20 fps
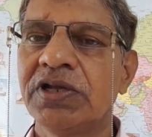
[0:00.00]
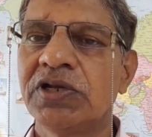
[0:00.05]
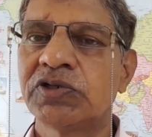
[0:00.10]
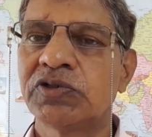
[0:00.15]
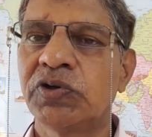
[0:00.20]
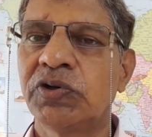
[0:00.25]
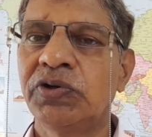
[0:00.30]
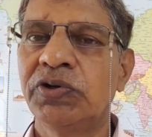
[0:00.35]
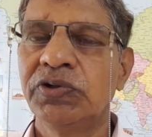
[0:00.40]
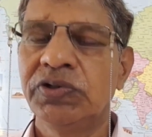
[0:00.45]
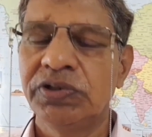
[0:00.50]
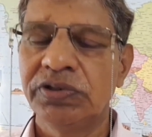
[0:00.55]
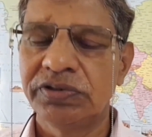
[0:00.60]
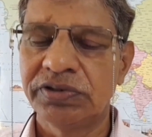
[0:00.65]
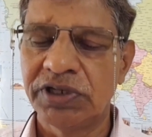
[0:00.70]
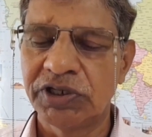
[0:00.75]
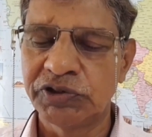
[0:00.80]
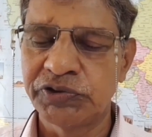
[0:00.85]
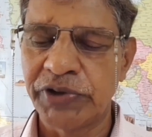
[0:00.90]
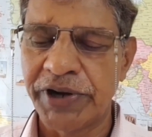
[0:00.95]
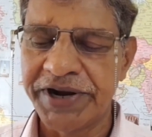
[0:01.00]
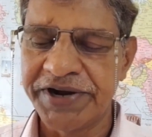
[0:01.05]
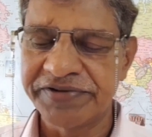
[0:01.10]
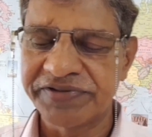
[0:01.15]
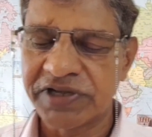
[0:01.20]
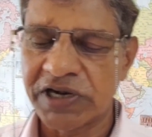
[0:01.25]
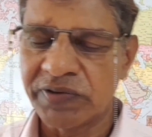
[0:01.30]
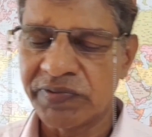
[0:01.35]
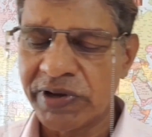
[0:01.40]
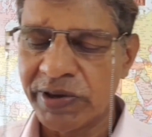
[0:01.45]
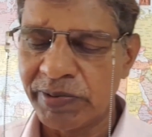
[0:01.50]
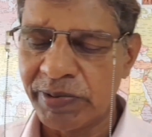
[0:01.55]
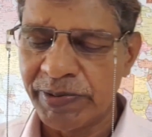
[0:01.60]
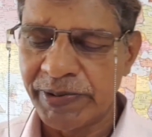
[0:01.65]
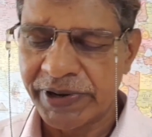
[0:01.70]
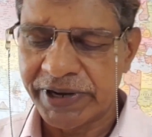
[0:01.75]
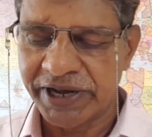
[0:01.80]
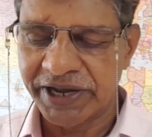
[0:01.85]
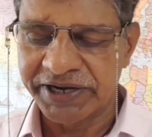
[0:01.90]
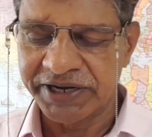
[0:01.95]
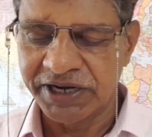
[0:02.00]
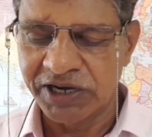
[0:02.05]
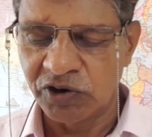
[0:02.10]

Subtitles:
So the joint survey will be carried